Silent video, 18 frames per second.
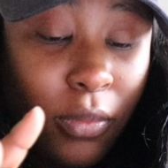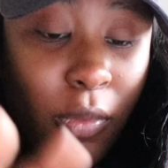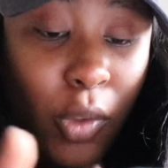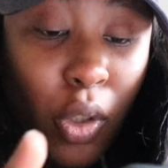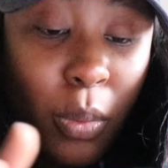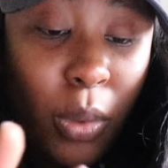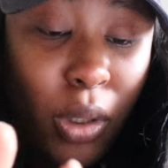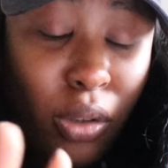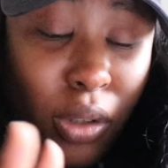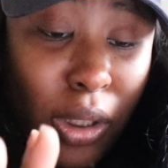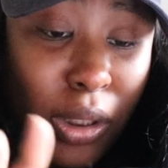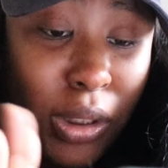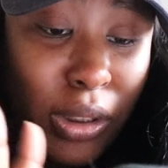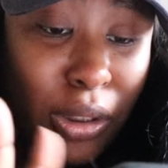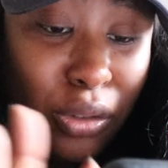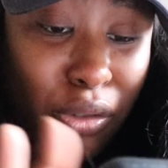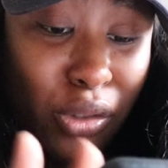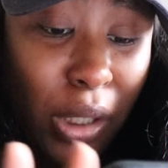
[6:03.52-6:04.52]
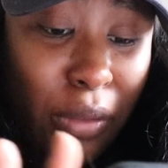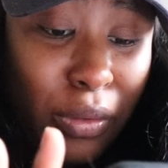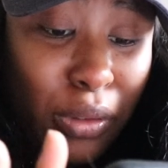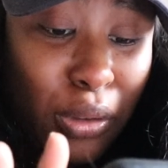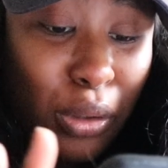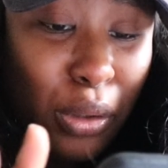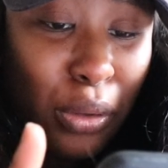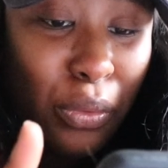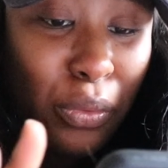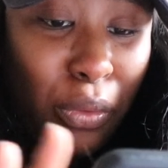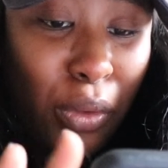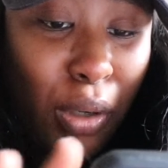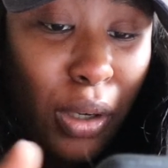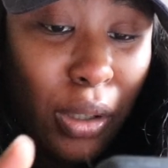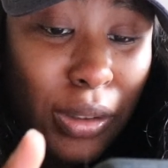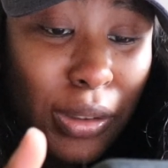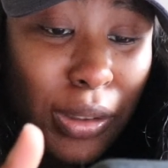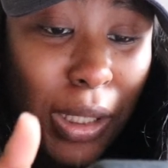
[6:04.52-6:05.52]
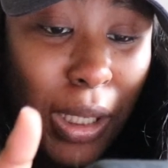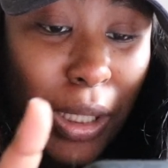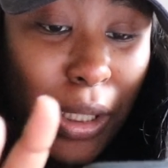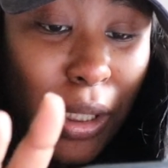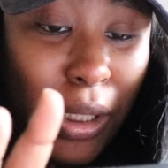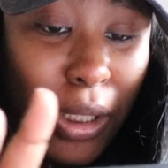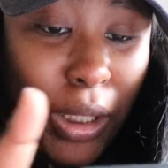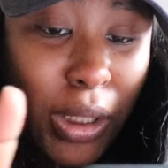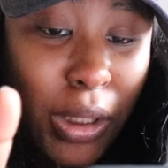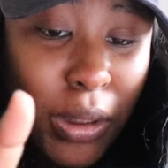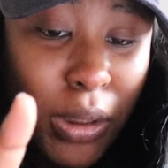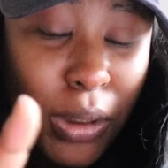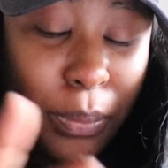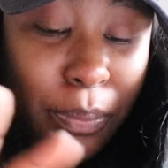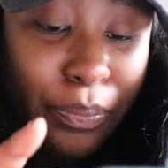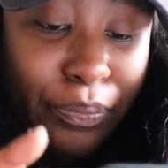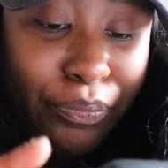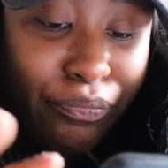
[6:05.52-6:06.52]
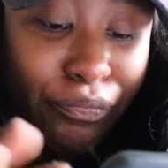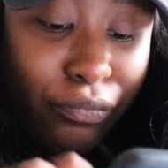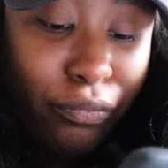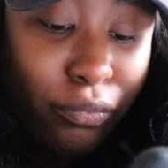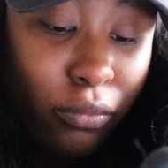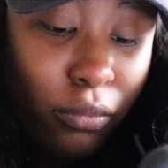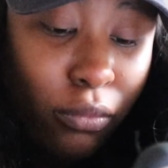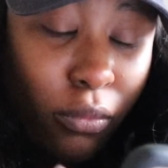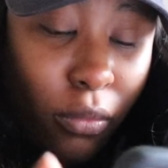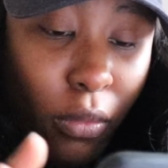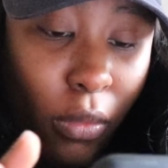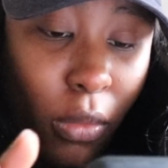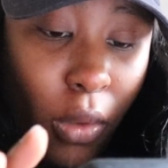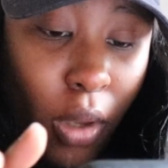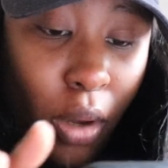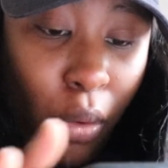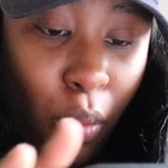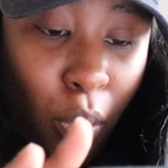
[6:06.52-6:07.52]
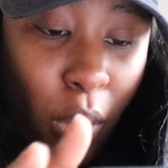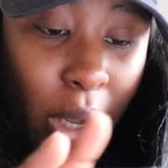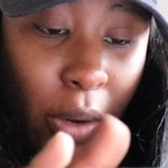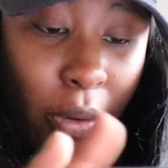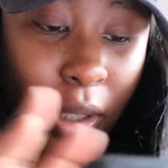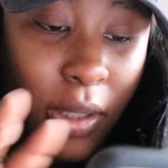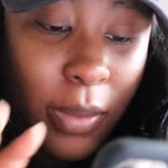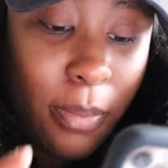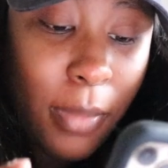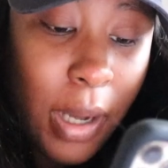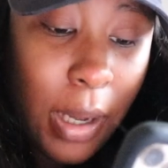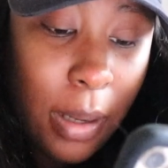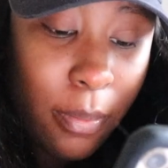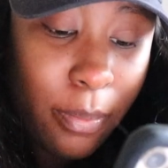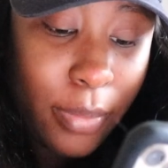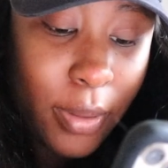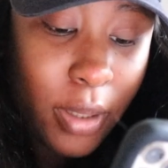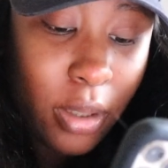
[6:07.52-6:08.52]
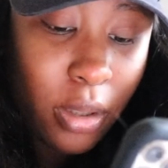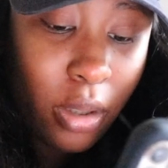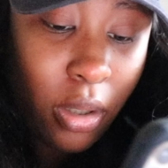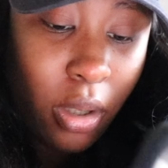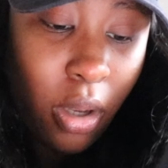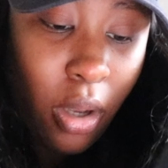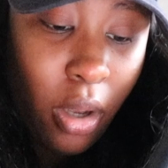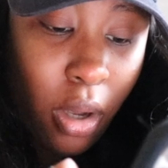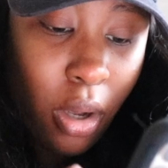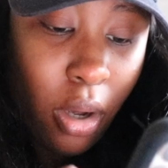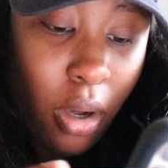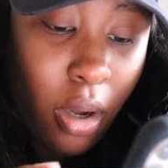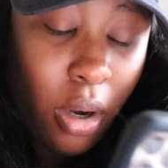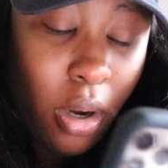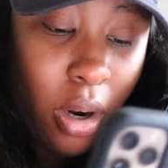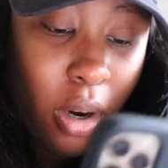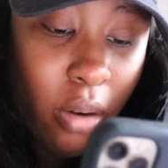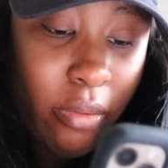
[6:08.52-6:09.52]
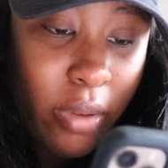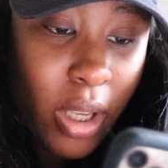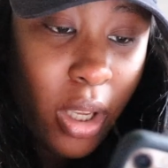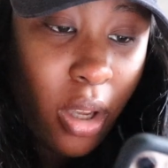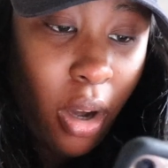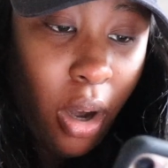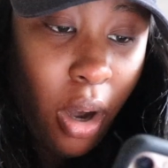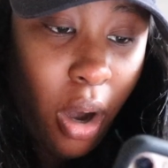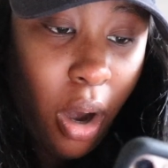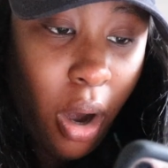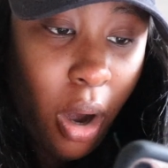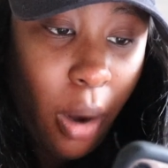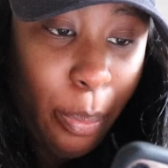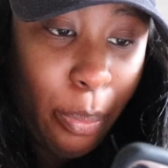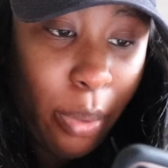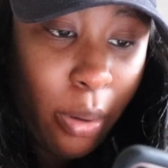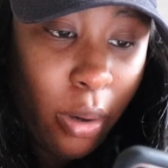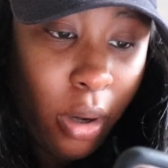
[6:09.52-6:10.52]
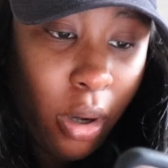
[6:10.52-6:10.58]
oh my god, I need to drive so fast, guys. Where is maps? Hurry up.